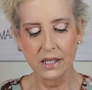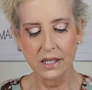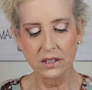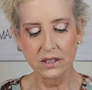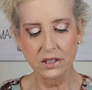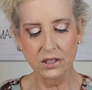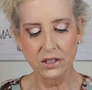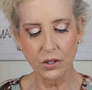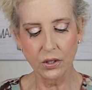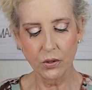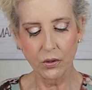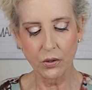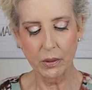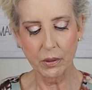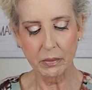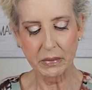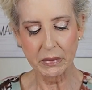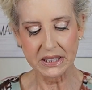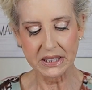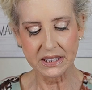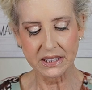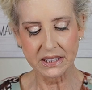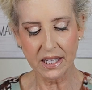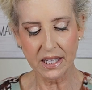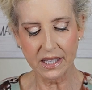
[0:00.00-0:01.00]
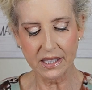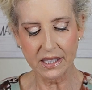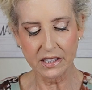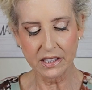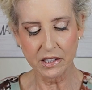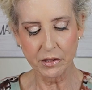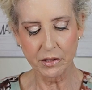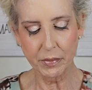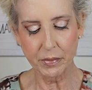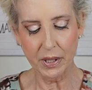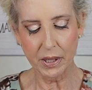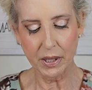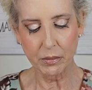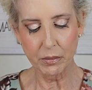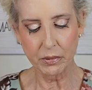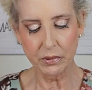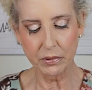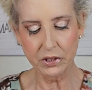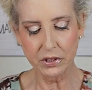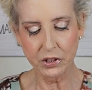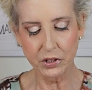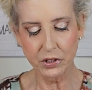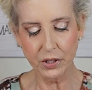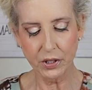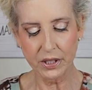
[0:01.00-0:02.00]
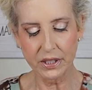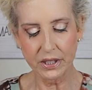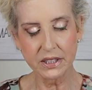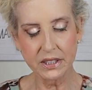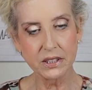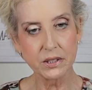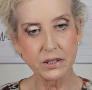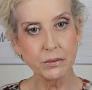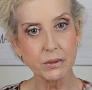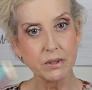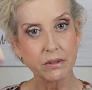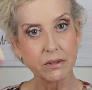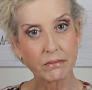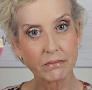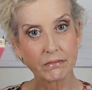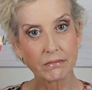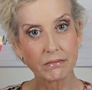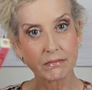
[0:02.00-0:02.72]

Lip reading: So I'm excited to be able to try this one.